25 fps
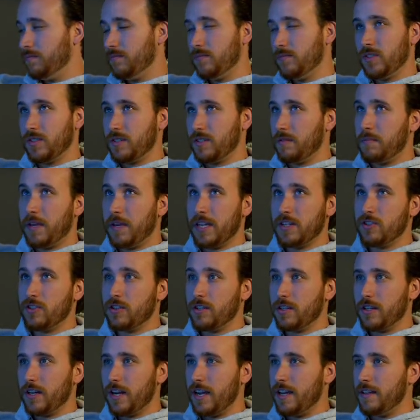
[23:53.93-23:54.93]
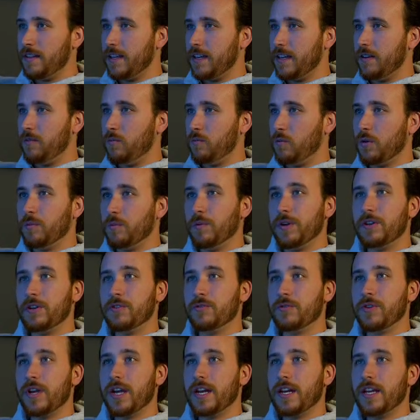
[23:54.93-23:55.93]
just a picture, and then we're
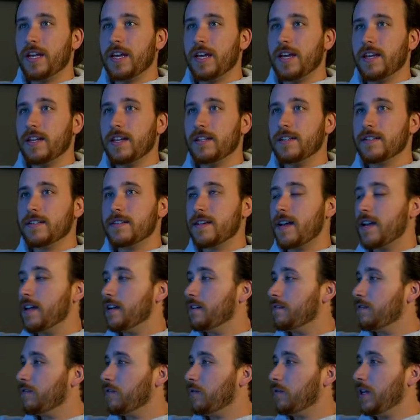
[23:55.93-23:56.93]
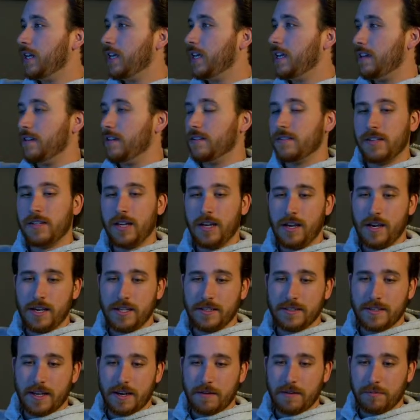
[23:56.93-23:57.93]
recreating it inside of 3D,
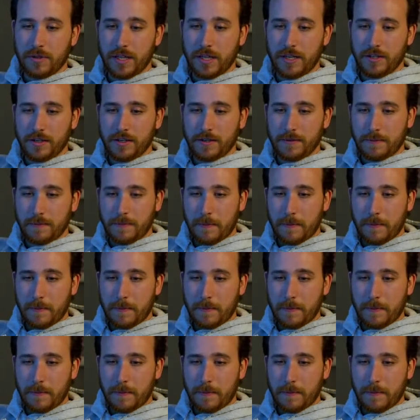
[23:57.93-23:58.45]
inside of Blender.